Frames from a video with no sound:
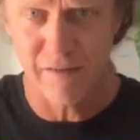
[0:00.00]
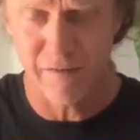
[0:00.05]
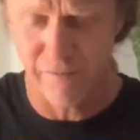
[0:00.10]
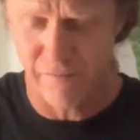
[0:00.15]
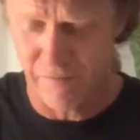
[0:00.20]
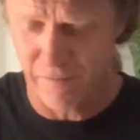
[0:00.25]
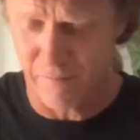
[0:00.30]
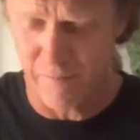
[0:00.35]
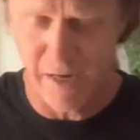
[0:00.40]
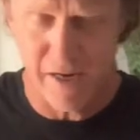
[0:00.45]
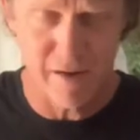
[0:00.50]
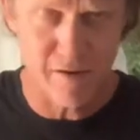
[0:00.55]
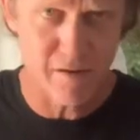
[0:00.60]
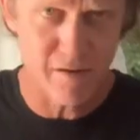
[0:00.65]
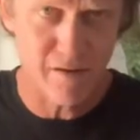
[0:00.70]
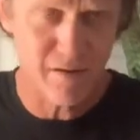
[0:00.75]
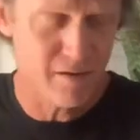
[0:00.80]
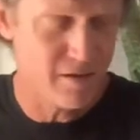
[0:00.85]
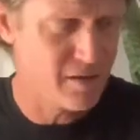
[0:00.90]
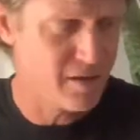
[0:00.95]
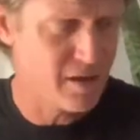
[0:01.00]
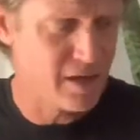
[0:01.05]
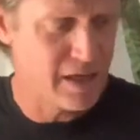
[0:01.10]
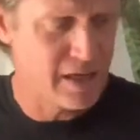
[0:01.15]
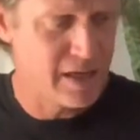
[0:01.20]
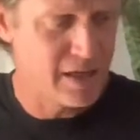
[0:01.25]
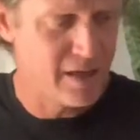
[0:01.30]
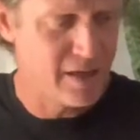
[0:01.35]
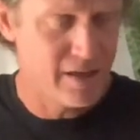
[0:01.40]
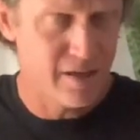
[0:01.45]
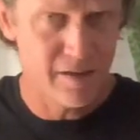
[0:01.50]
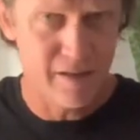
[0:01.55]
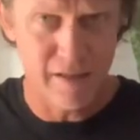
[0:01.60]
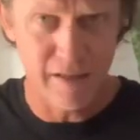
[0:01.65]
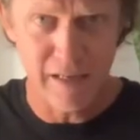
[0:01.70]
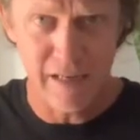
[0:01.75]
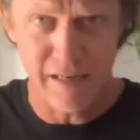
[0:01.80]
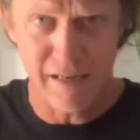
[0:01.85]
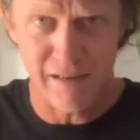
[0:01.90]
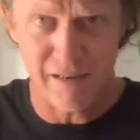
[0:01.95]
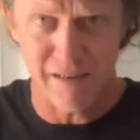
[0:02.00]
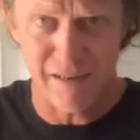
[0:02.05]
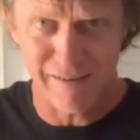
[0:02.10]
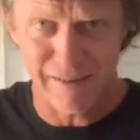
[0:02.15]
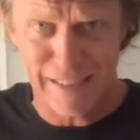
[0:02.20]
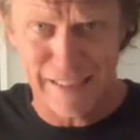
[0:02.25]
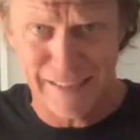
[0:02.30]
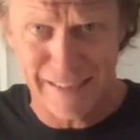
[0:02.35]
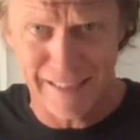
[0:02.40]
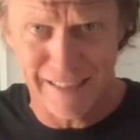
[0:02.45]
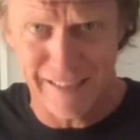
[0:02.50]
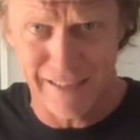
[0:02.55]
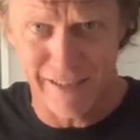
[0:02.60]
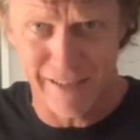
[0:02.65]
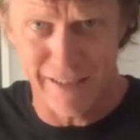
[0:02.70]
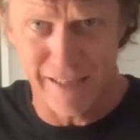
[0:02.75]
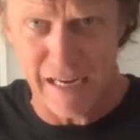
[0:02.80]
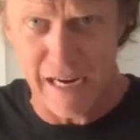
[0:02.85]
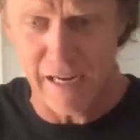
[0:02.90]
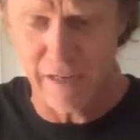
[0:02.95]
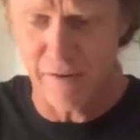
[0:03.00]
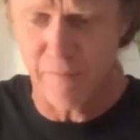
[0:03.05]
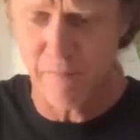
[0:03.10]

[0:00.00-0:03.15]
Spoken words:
from here to there. You tighten them